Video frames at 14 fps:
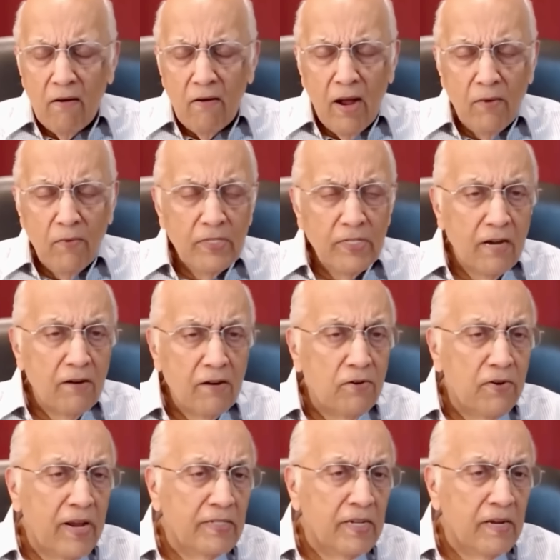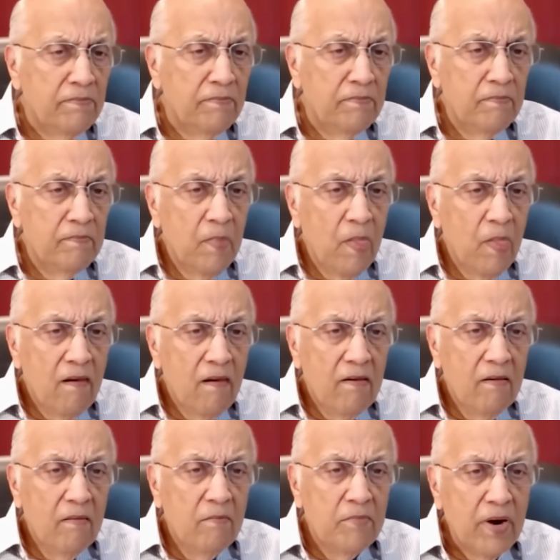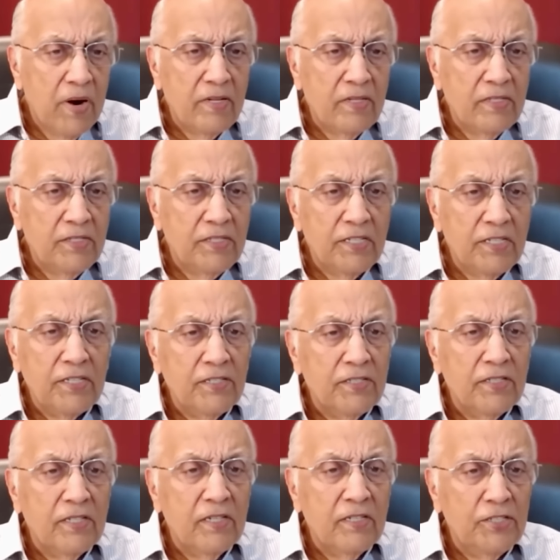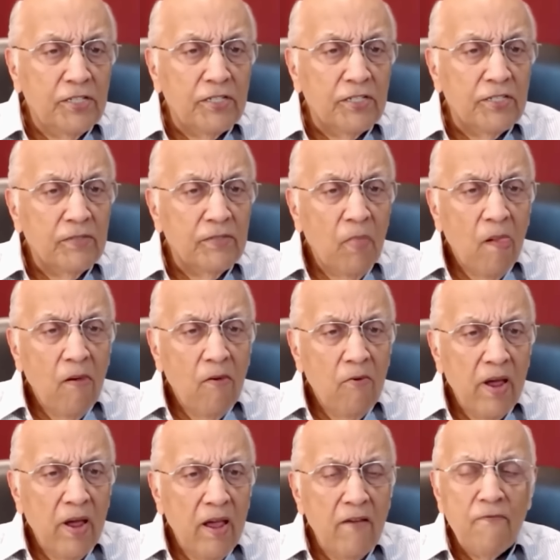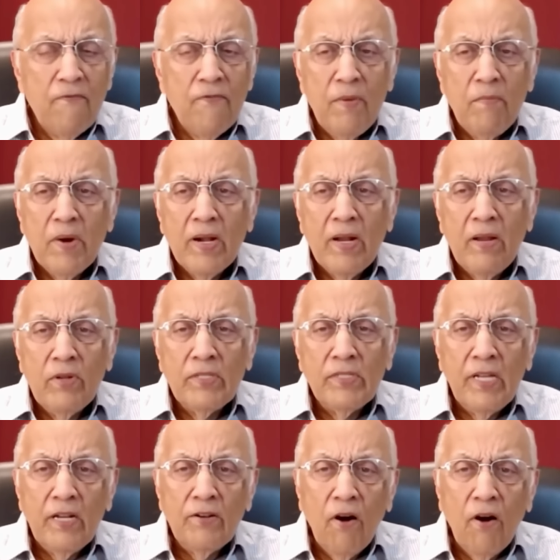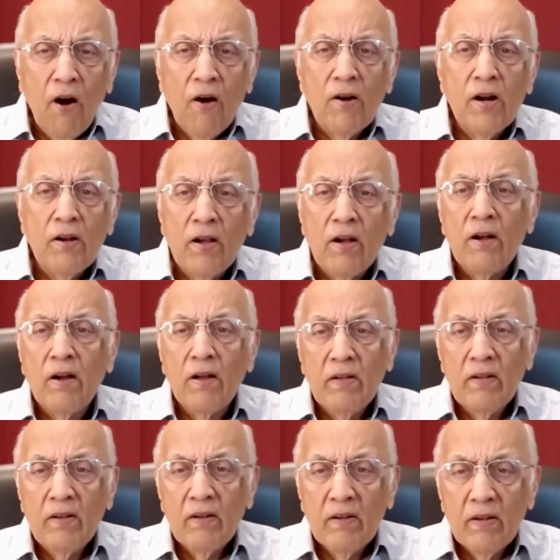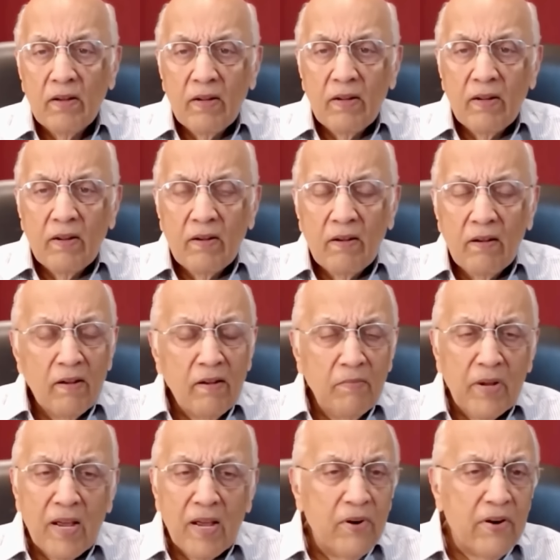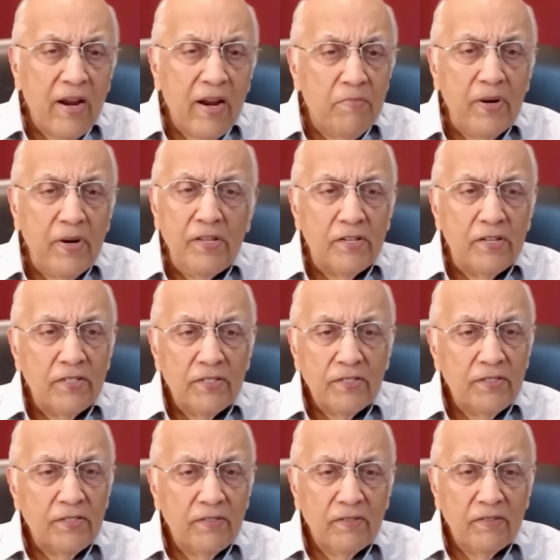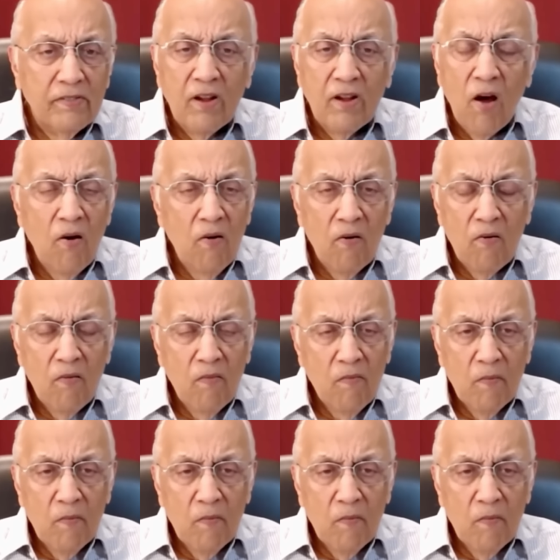I wish I could raise up brothers and sisters in a church where everybody will seek to honor God. Not to become great preachers, no.